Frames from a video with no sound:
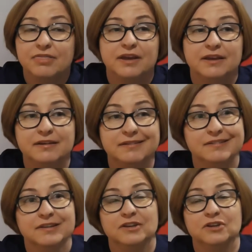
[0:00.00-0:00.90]

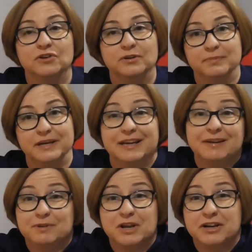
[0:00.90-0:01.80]
then you're not
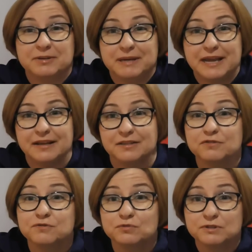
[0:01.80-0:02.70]
going to be getting
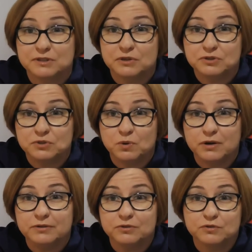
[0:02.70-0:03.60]
the full results you
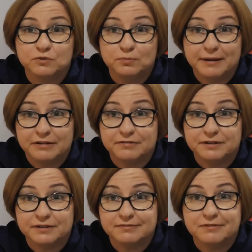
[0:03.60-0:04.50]
want or the full
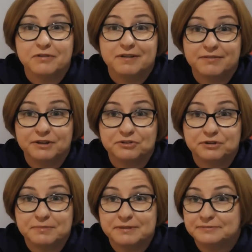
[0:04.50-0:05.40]
benefit of having a
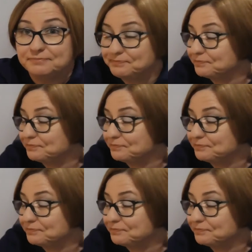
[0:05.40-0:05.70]
treatment.